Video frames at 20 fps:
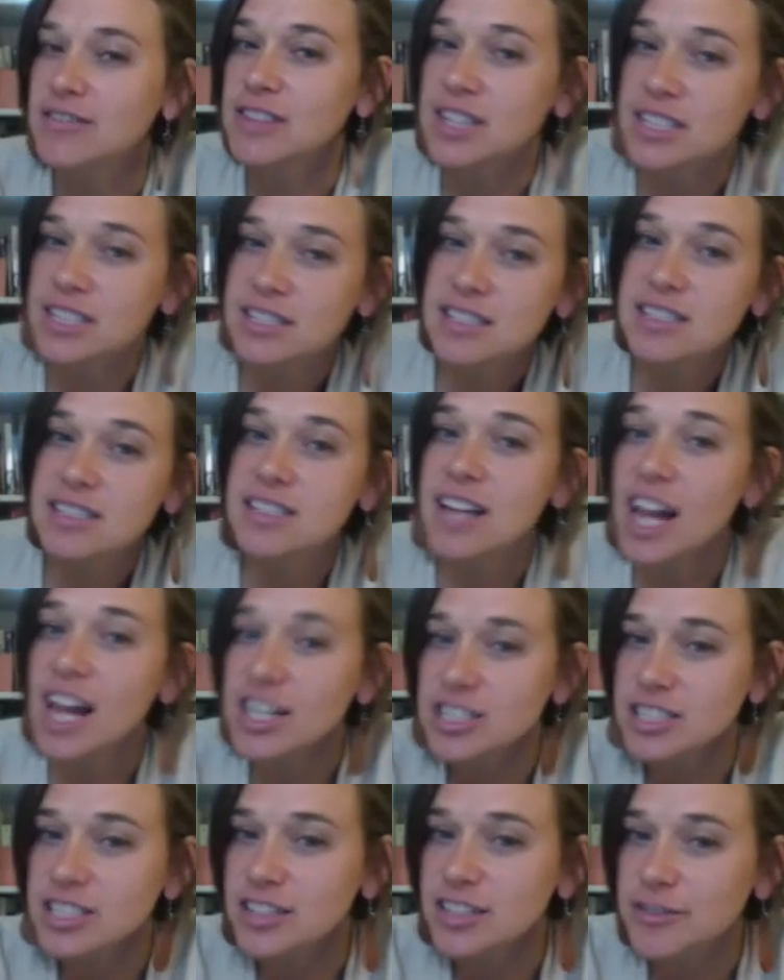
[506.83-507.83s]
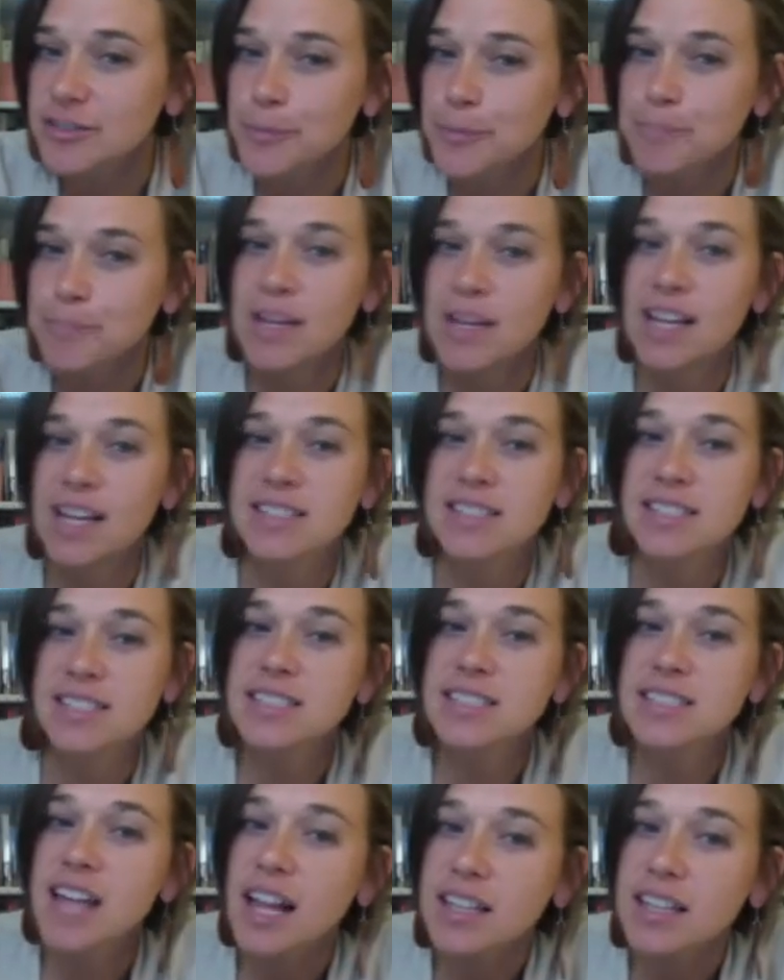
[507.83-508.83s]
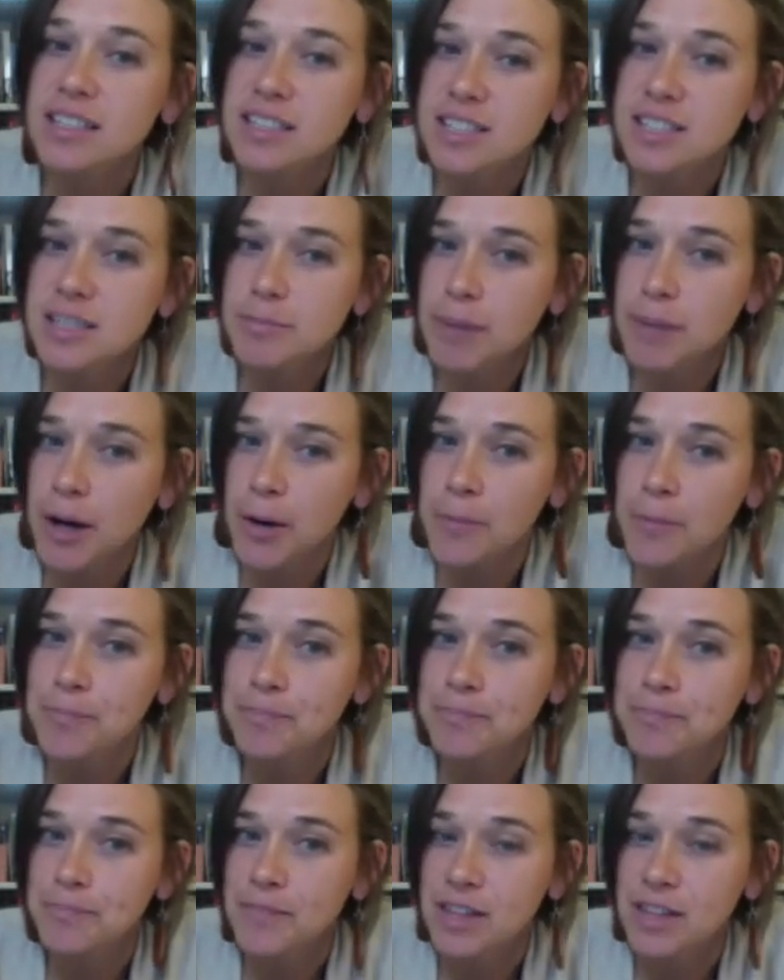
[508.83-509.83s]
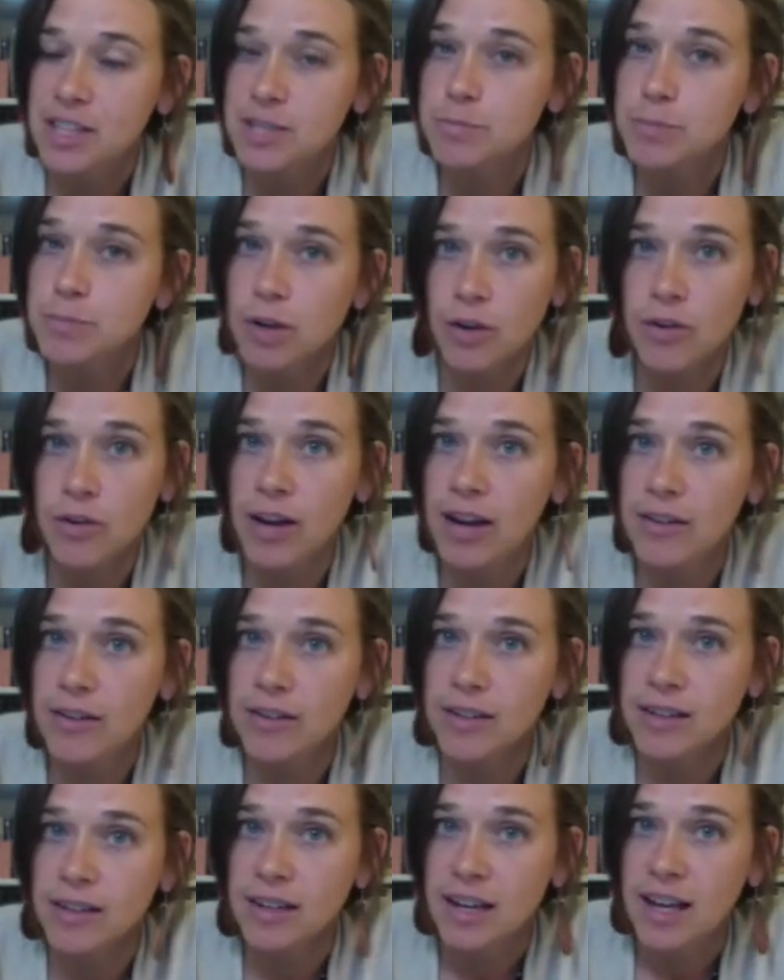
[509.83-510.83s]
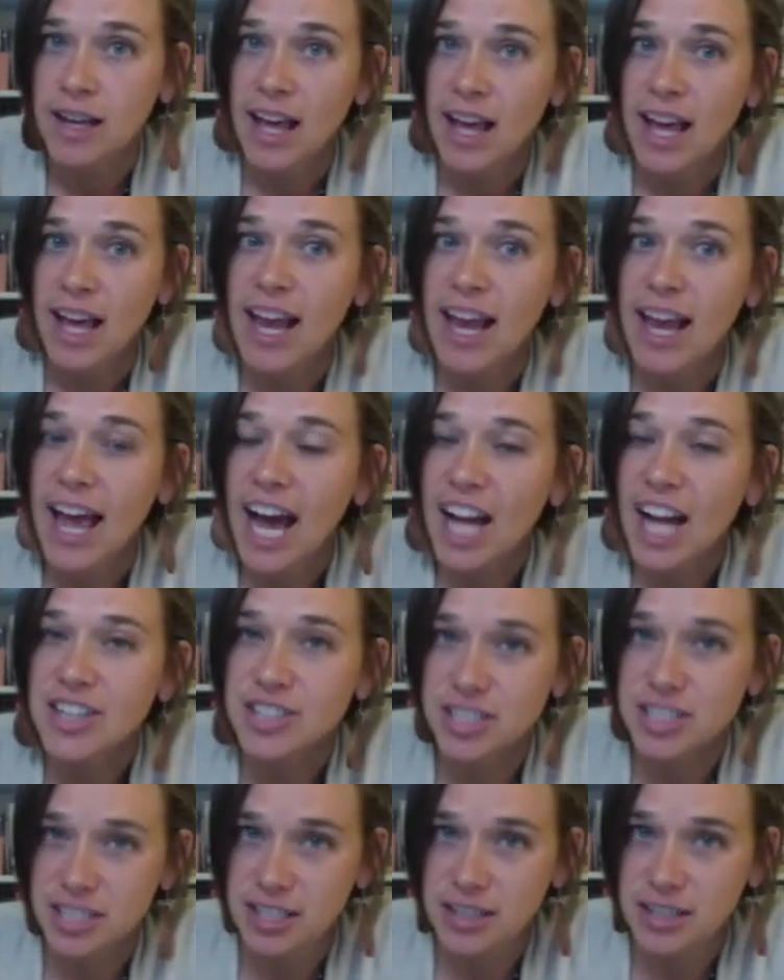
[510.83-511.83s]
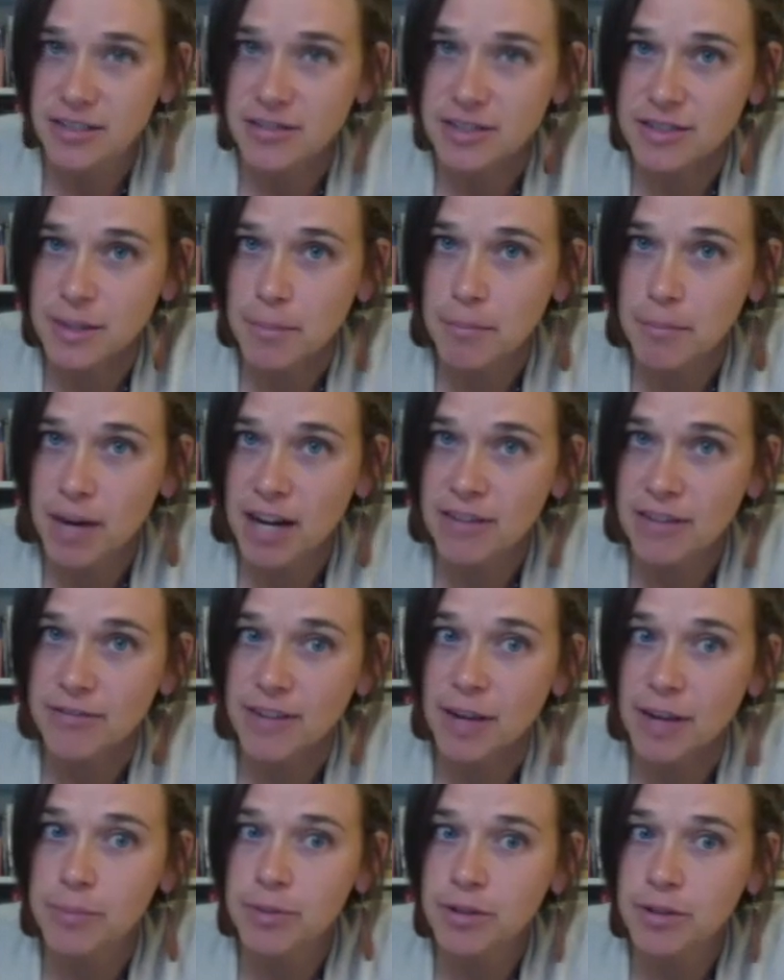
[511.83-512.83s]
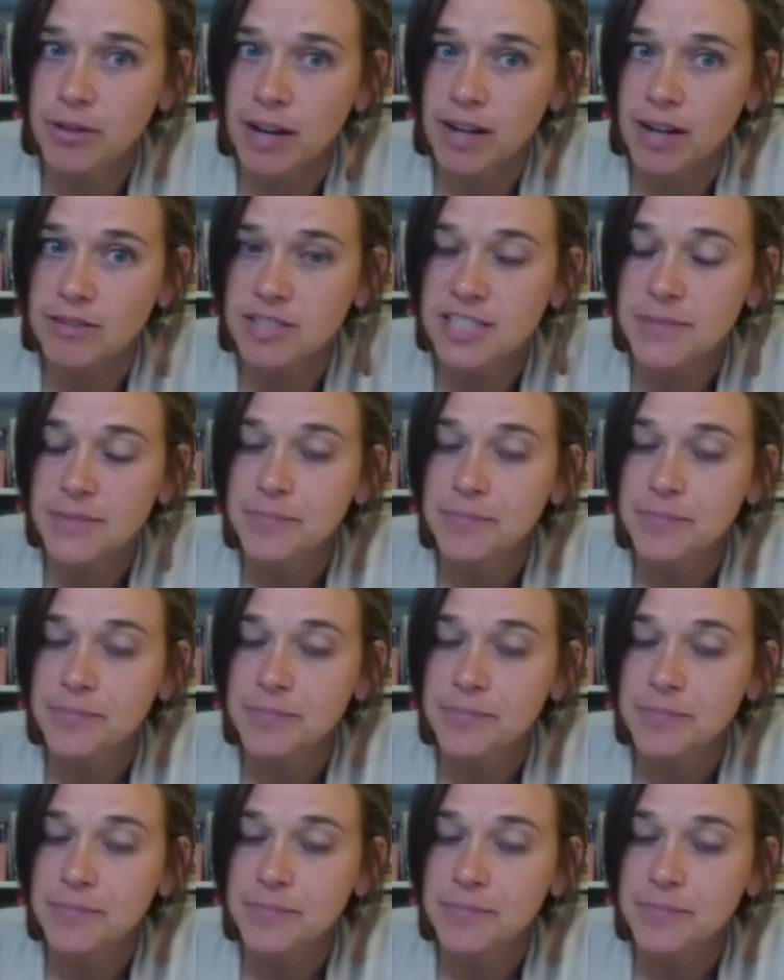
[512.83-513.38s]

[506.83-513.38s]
This is an adjective because it's telling us about this pronoun, and adjectives modify pronouns.